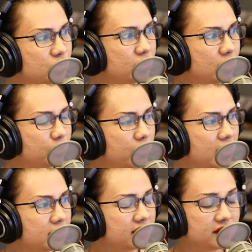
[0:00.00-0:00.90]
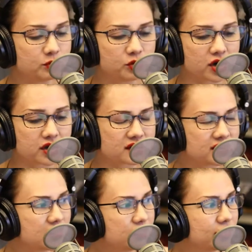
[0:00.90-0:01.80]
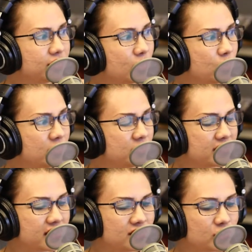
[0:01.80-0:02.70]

to their brands, their products, even their websites.